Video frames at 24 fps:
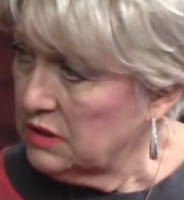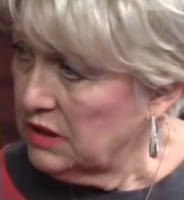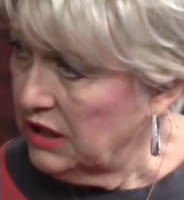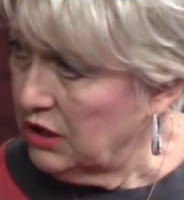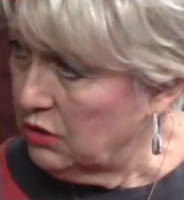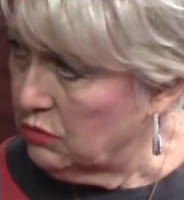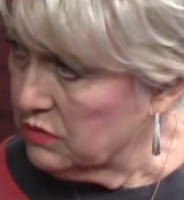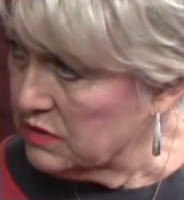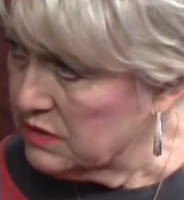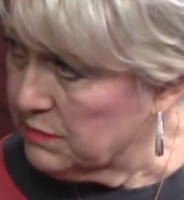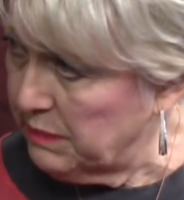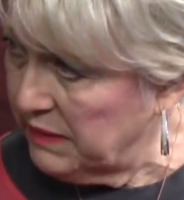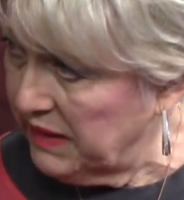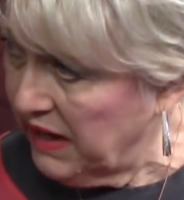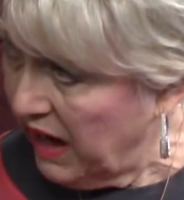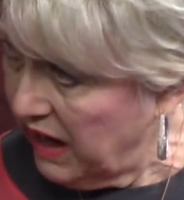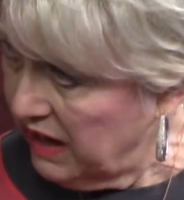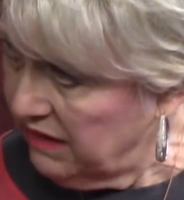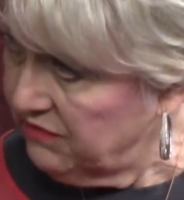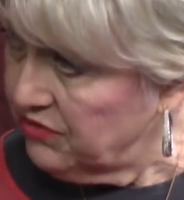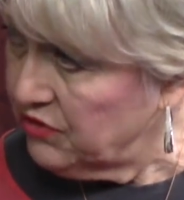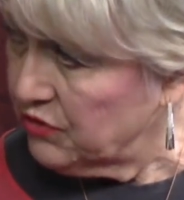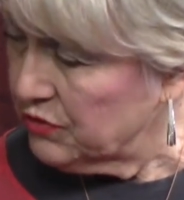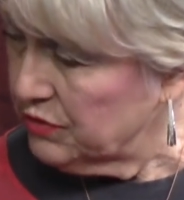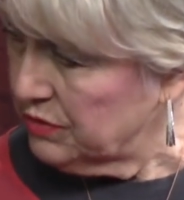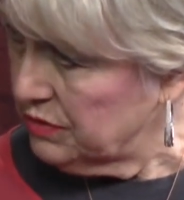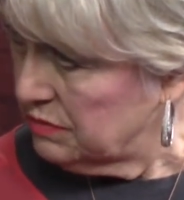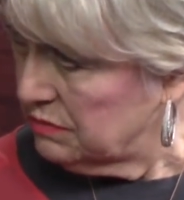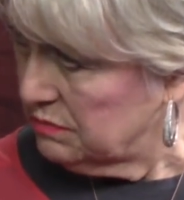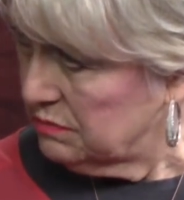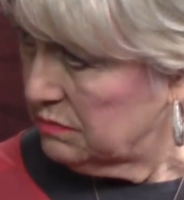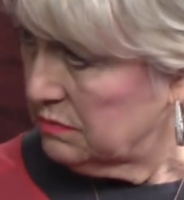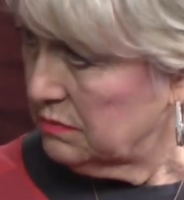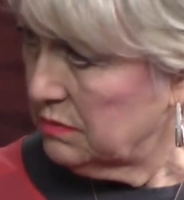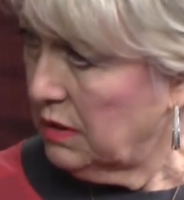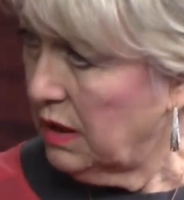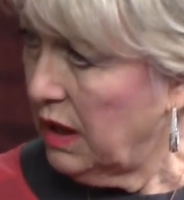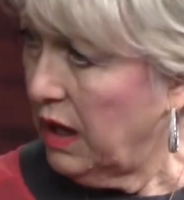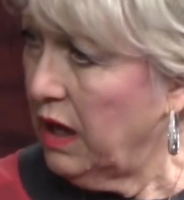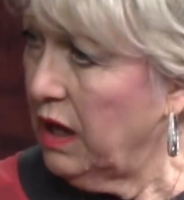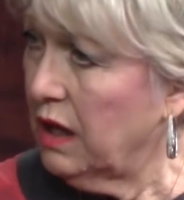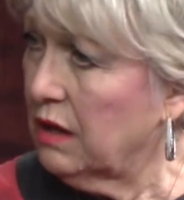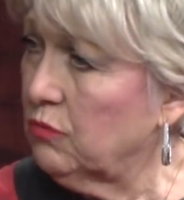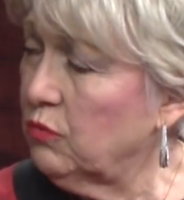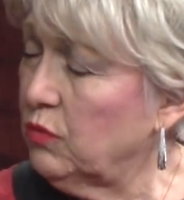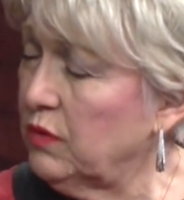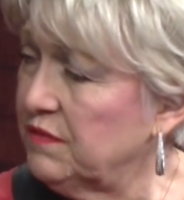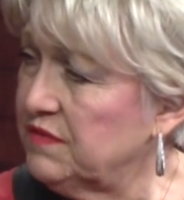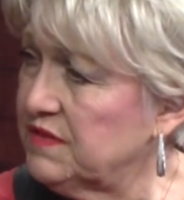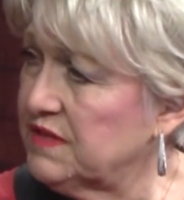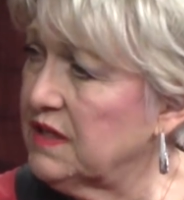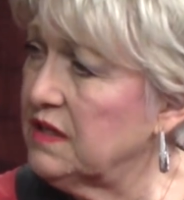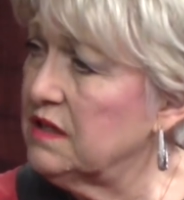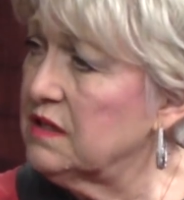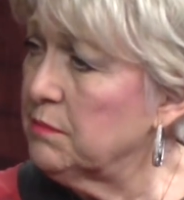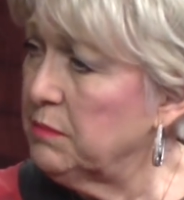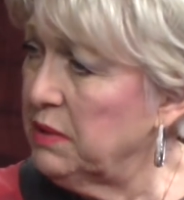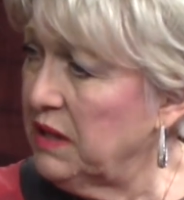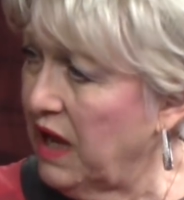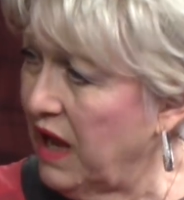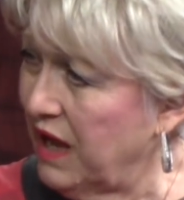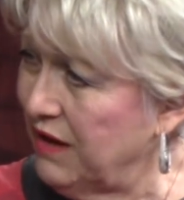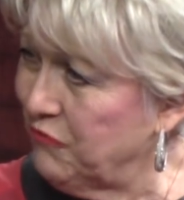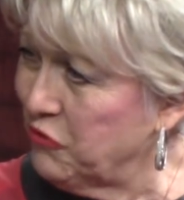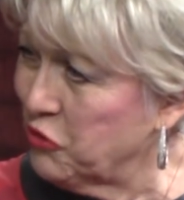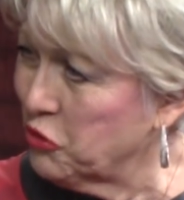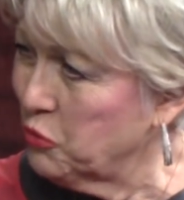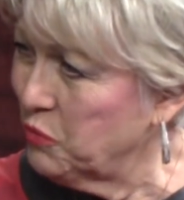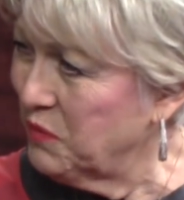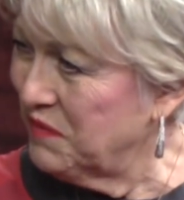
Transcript: equals behavior, and we've seen the behavior,